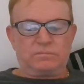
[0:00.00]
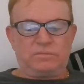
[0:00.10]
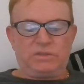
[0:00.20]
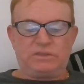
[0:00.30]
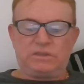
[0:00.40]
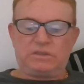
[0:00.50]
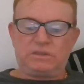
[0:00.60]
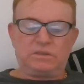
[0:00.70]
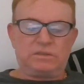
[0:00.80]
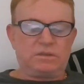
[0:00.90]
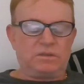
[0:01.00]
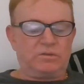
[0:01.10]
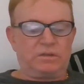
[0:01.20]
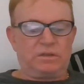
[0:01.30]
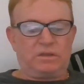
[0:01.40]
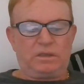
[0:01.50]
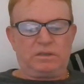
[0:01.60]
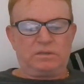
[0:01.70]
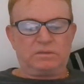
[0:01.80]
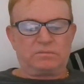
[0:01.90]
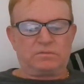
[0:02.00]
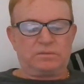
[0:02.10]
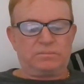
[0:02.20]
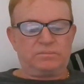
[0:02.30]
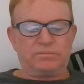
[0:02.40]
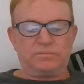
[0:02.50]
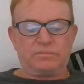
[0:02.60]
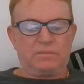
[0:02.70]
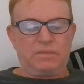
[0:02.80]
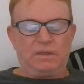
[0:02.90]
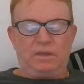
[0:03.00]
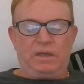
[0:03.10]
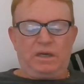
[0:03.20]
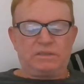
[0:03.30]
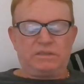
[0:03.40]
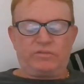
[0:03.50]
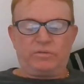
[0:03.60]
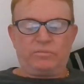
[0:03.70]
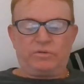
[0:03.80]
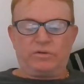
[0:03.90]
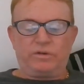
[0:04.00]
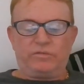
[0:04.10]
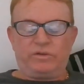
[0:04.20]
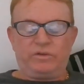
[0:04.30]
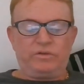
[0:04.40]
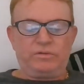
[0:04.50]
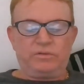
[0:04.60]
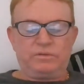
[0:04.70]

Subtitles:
positions to look at things from a different point of view.